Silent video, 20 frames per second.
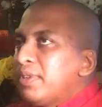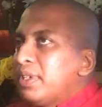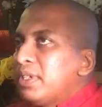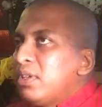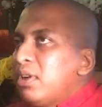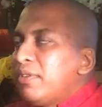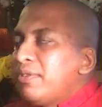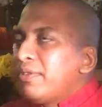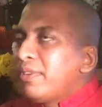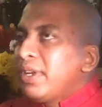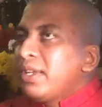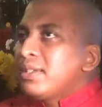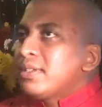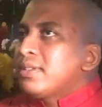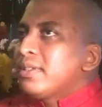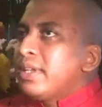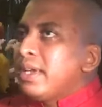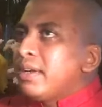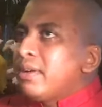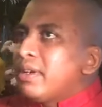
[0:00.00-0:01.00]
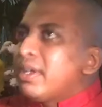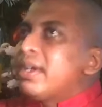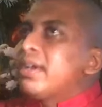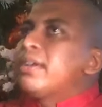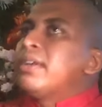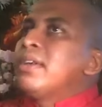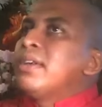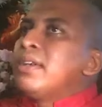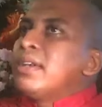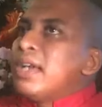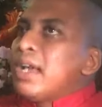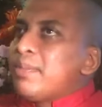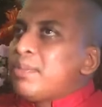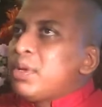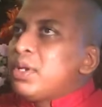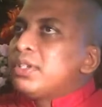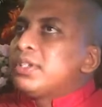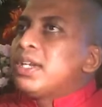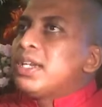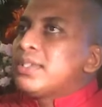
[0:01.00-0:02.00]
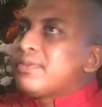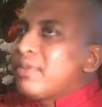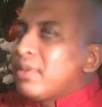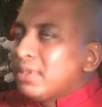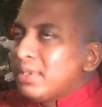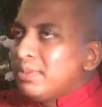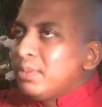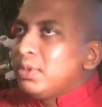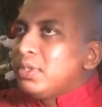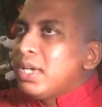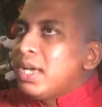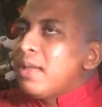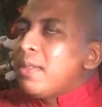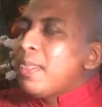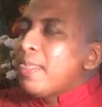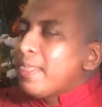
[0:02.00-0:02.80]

the offerings, they're gonna apologize from the Buddha